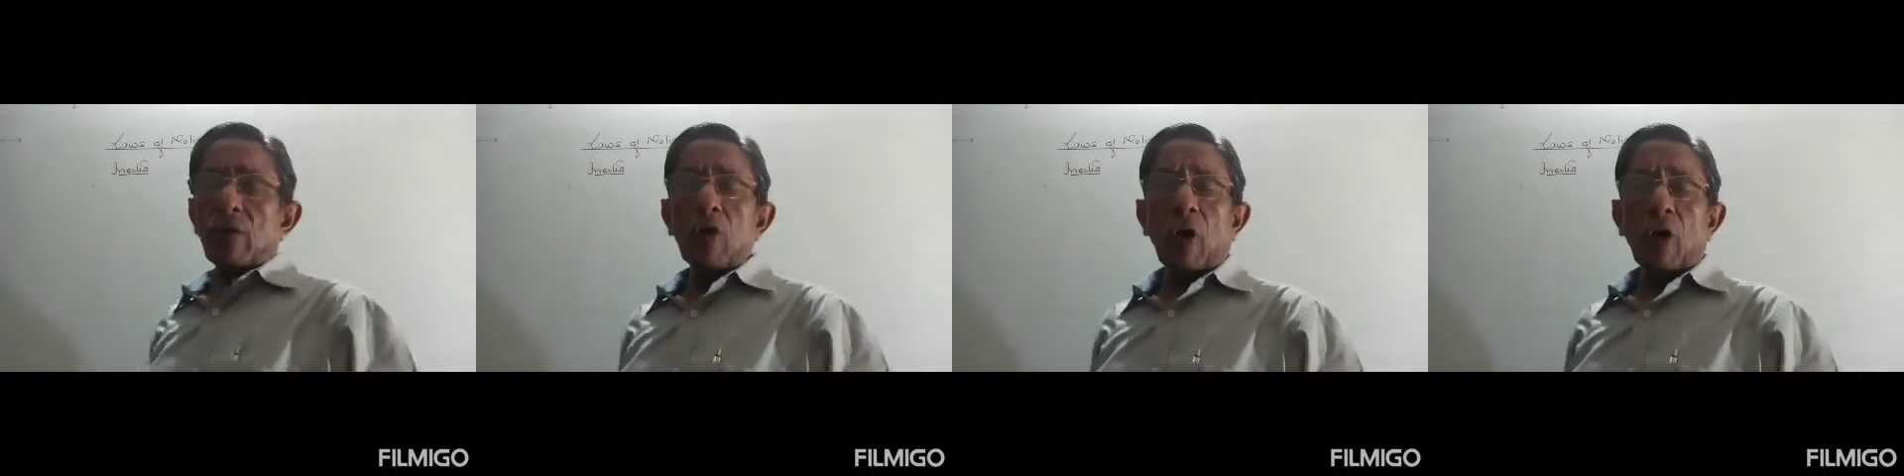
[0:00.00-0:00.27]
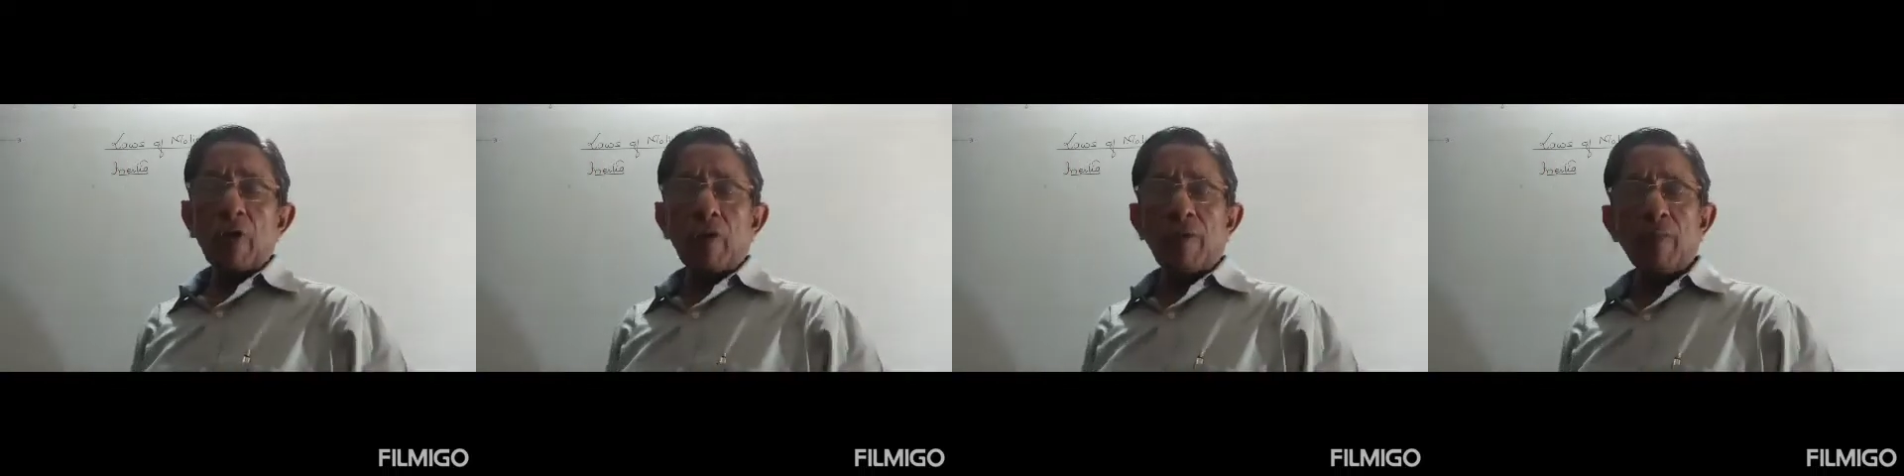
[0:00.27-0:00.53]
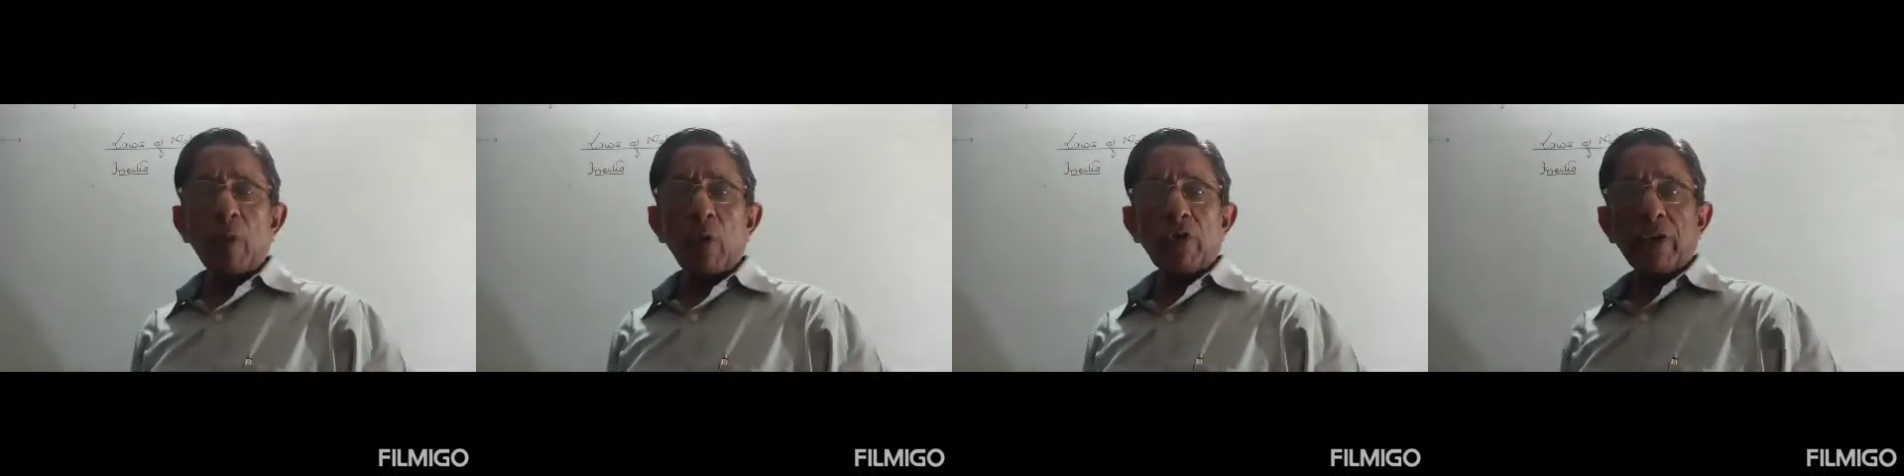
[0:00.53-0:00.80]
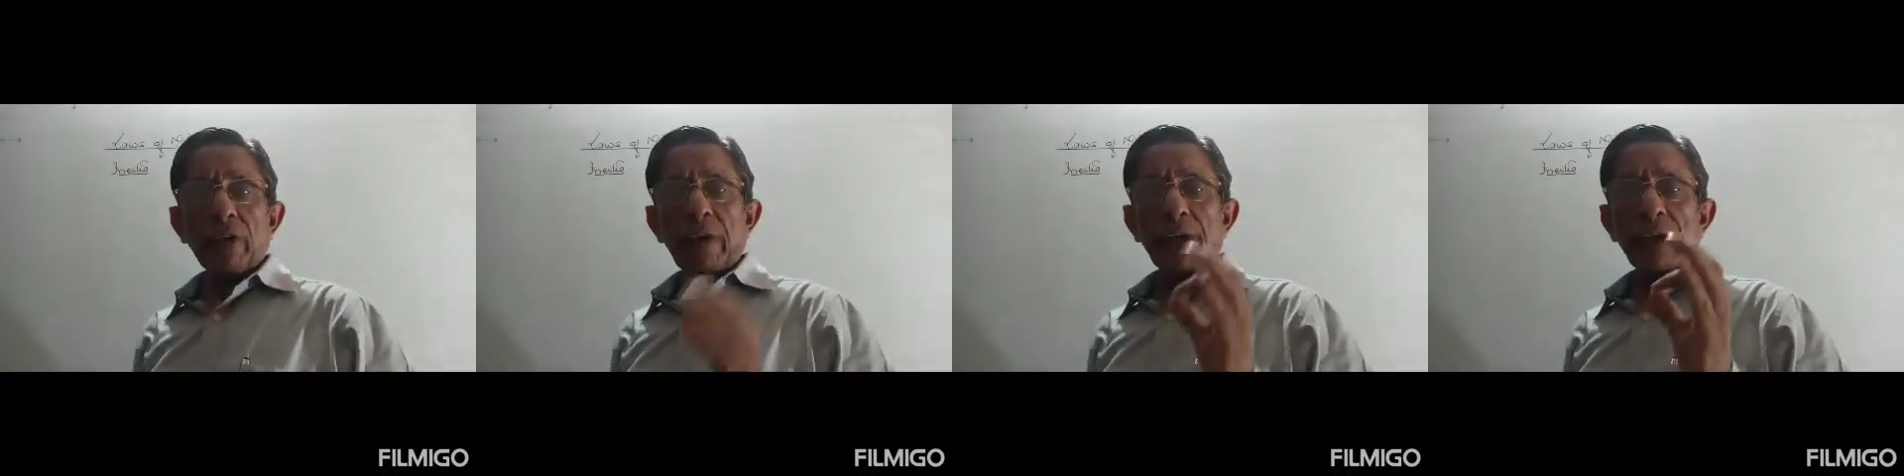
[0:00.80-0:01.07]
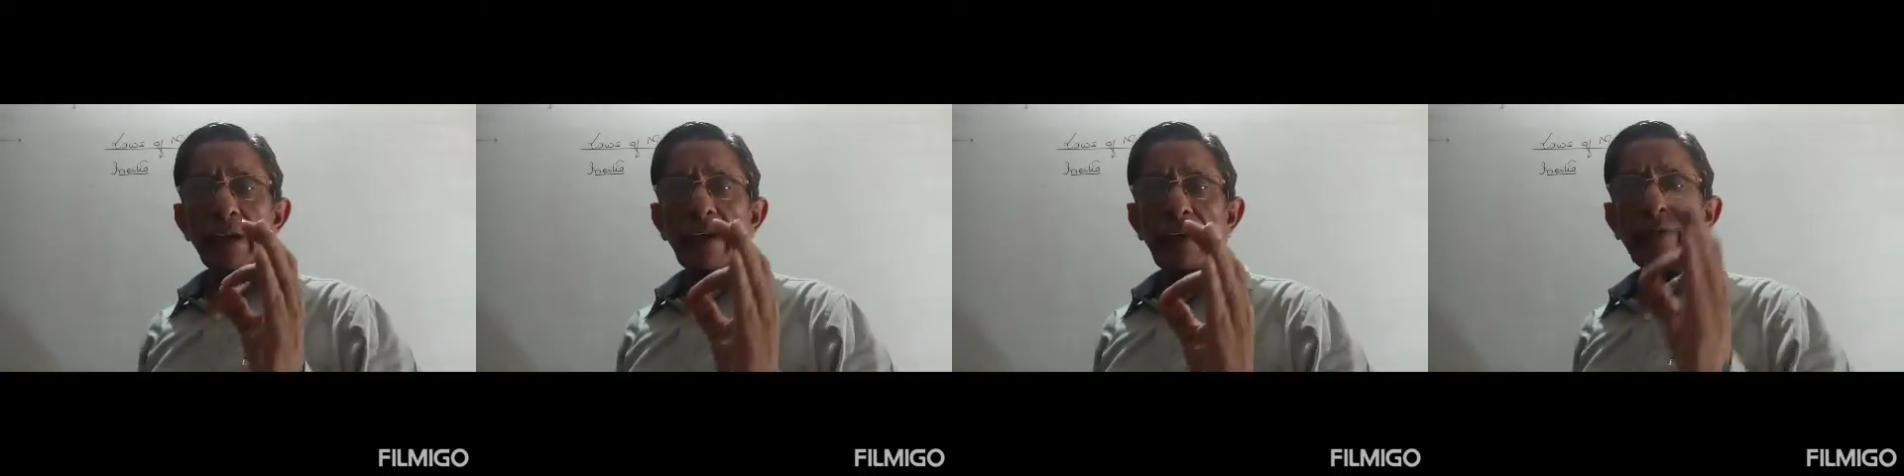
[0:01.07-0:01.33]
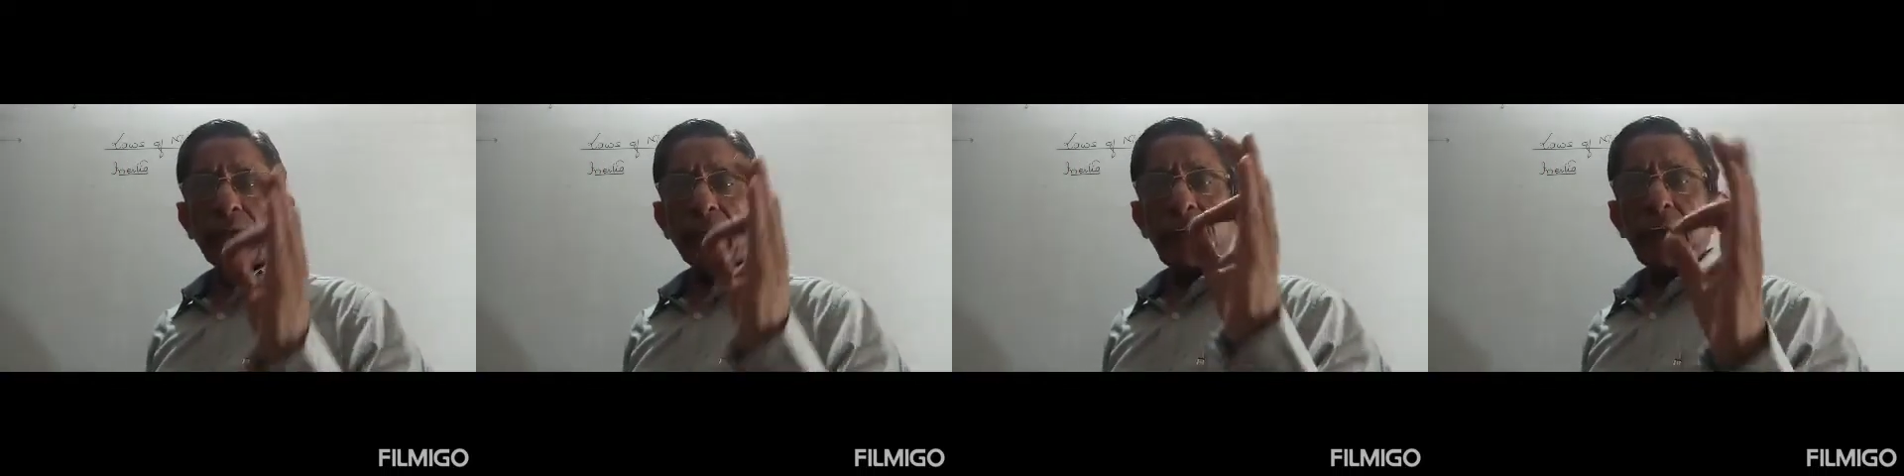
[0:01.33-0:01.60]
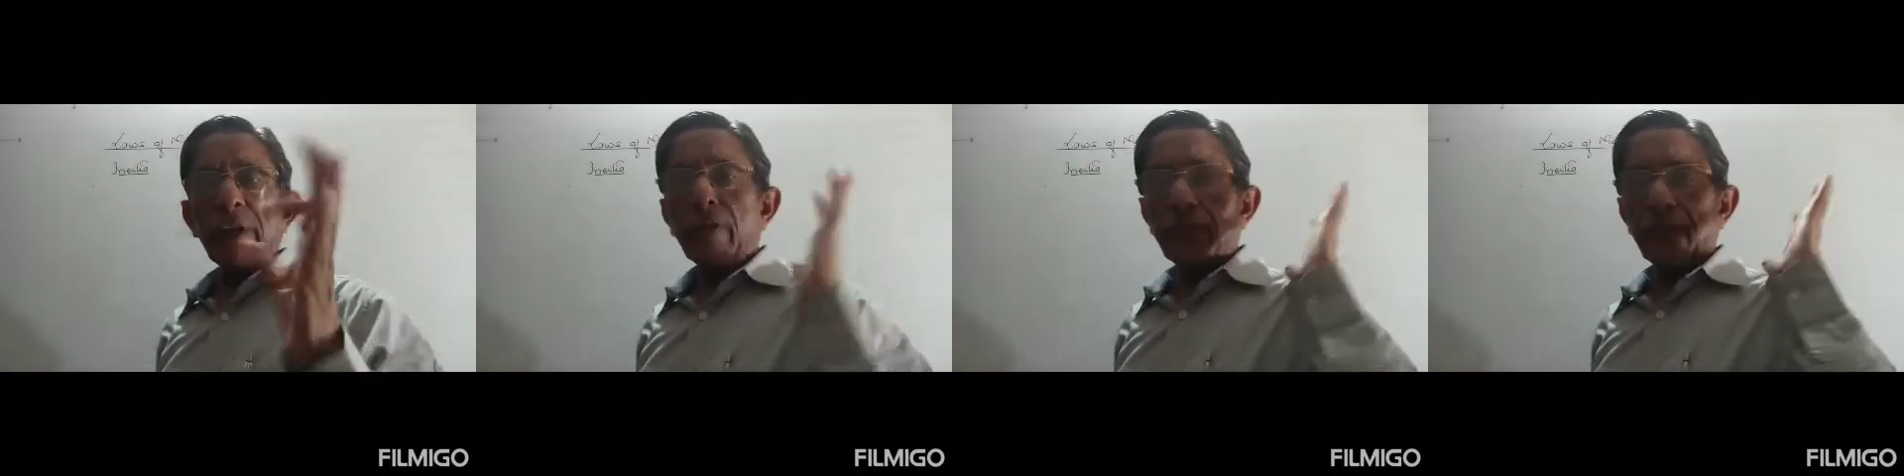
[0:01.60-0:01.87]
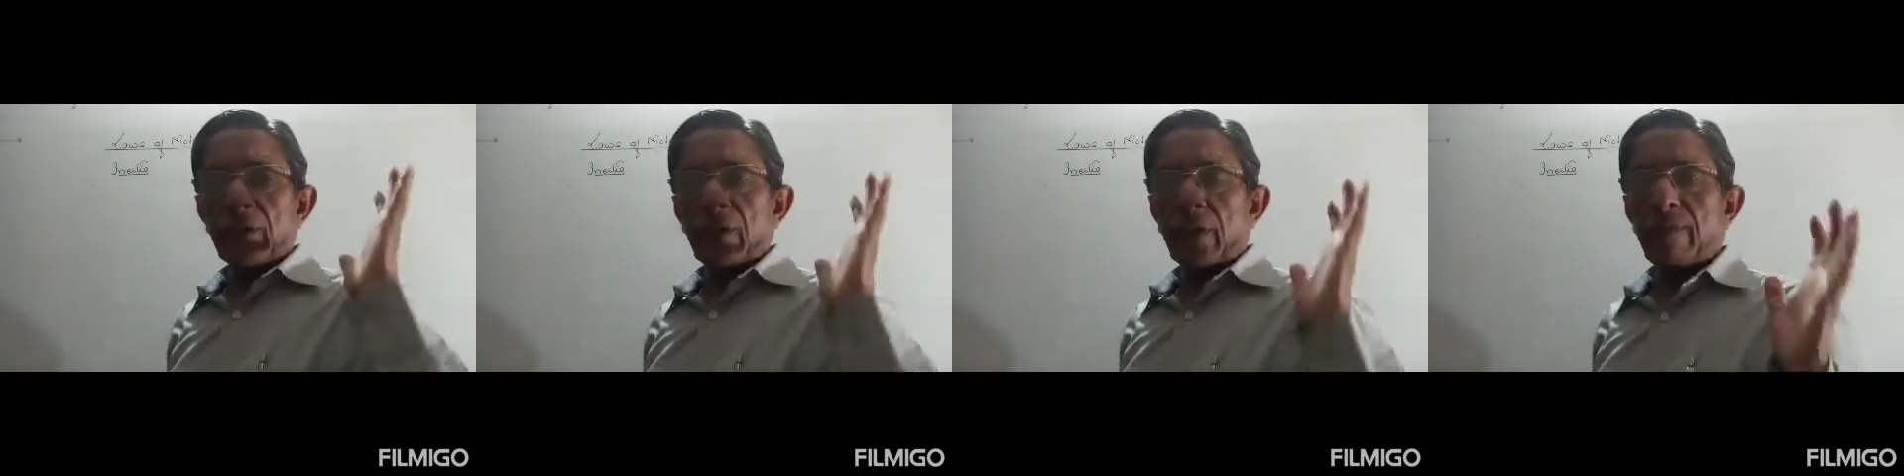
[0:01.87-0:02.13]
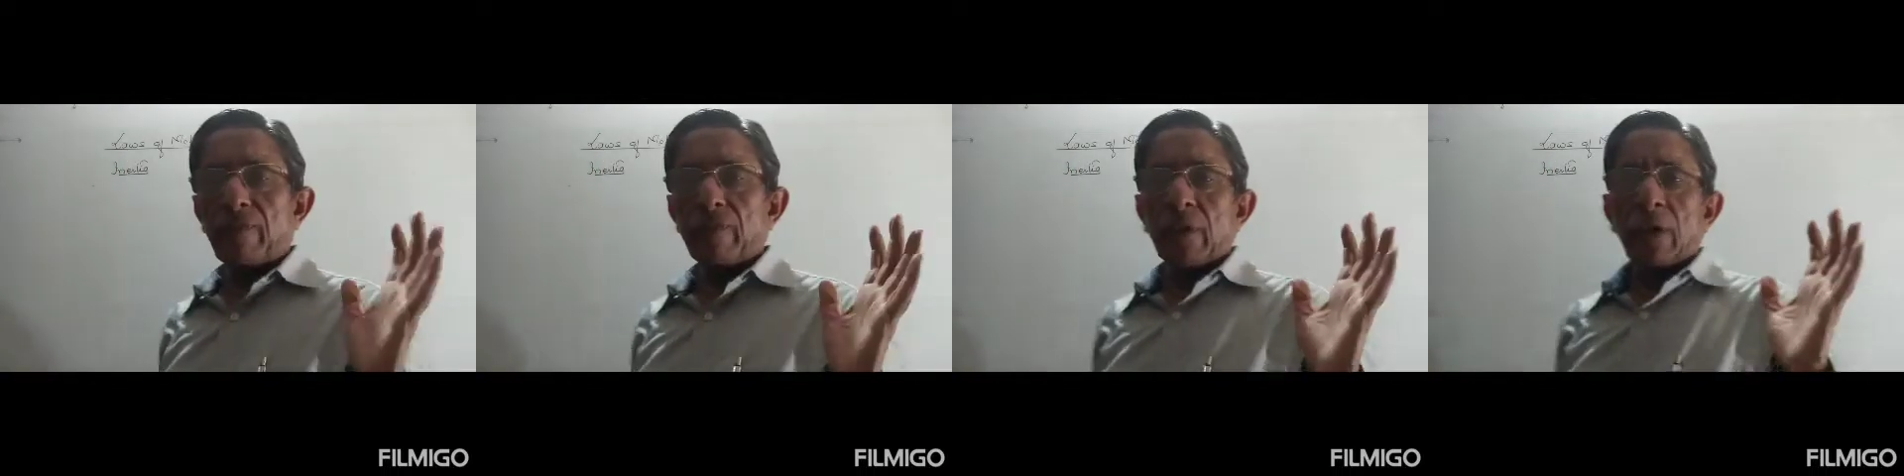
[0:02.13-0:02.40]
laws of motion is inertia.